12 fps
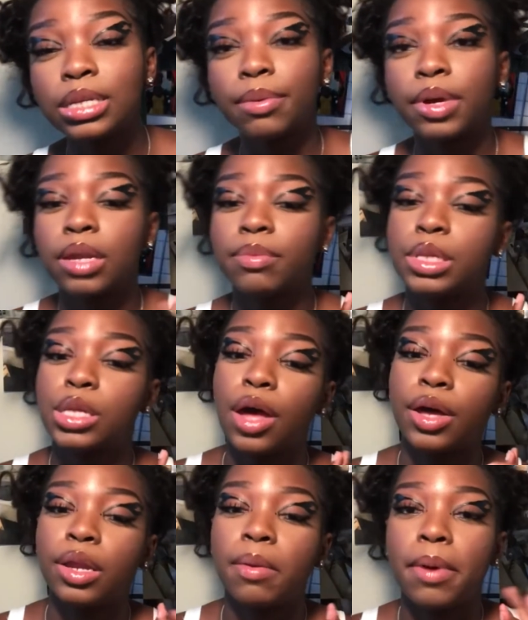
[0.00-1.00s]
I'm going to be
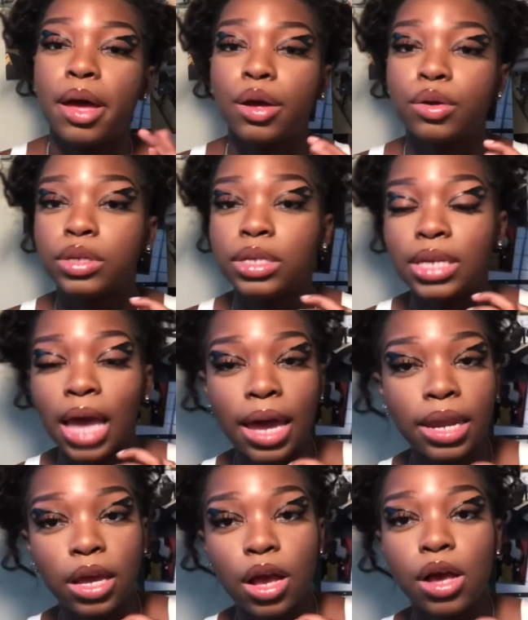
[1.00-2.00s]
talking about
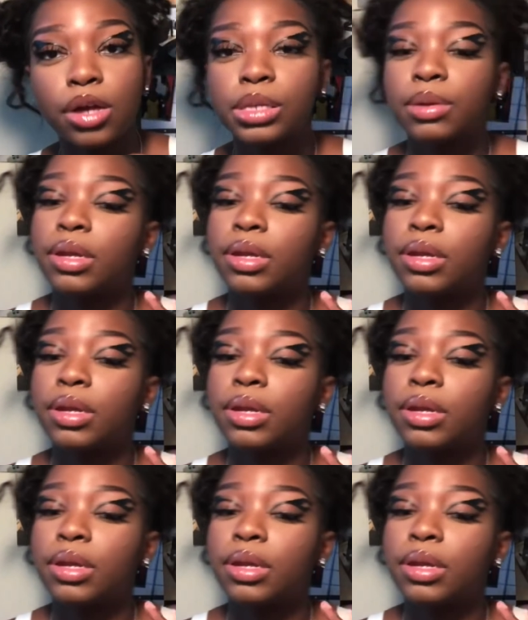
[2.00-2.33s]
dining halls.